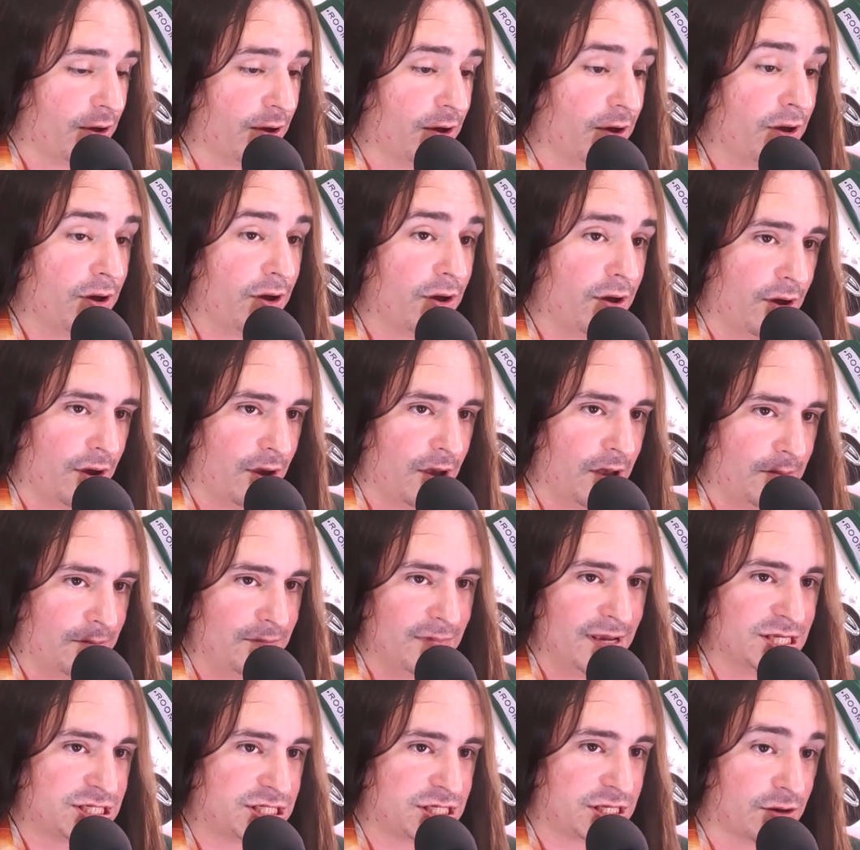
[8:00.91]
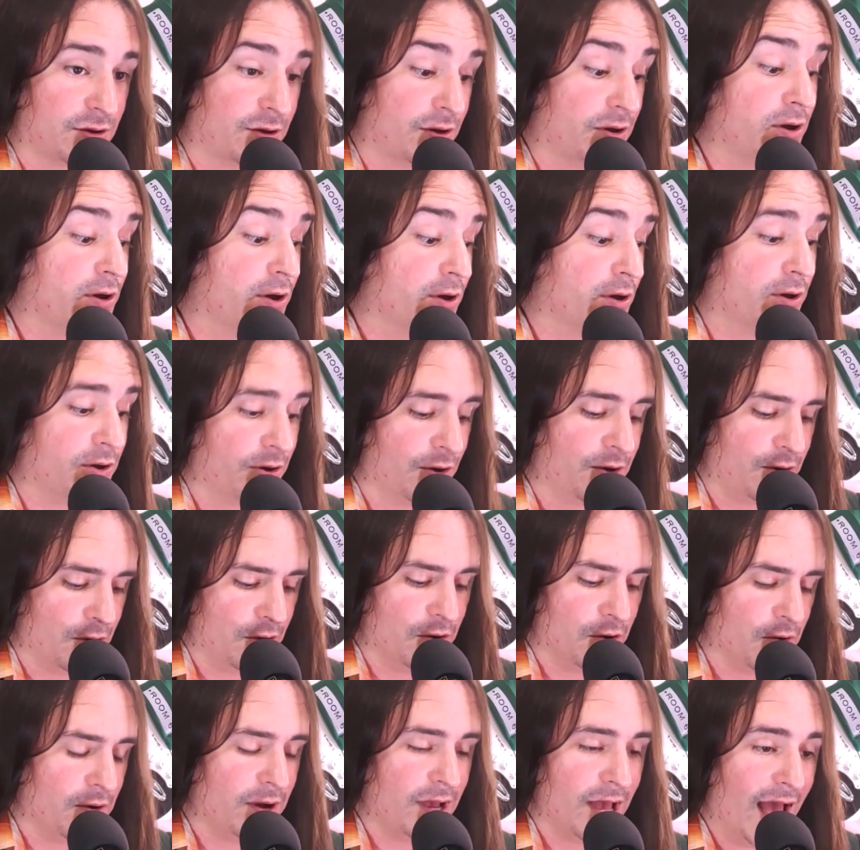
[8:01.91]
hurt me
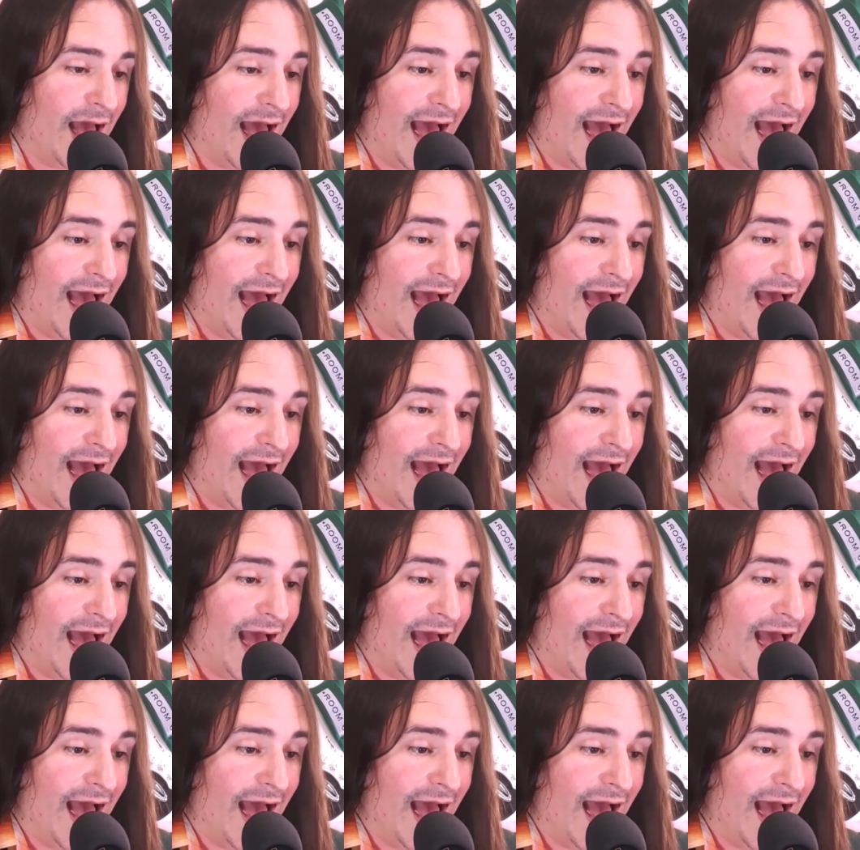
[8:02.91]
so,